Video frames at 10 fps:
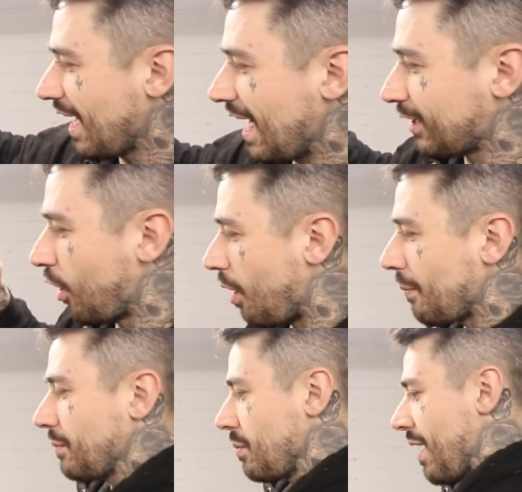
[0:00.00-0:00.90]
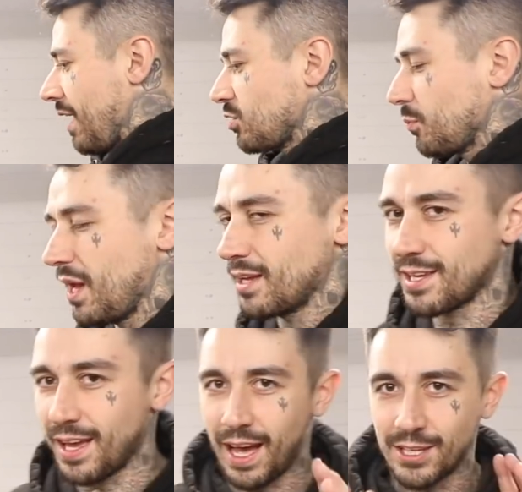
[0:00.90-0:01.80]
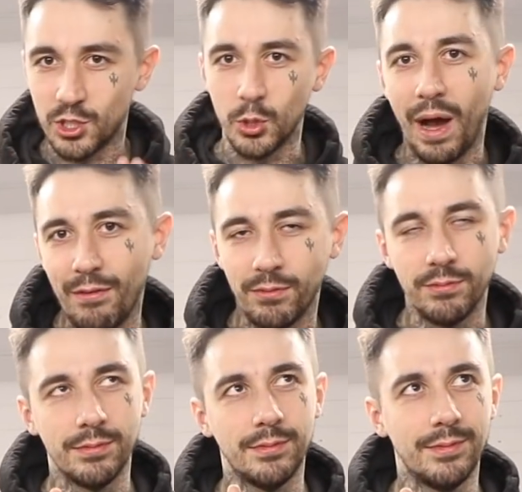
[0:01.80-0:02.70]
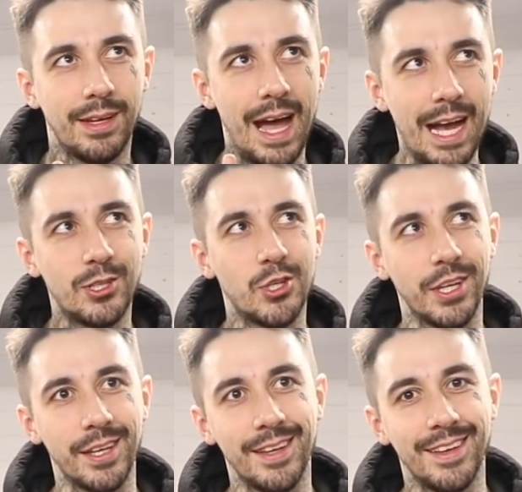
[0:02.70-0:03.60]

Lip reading: I can't make my mind up yet. I do have, actually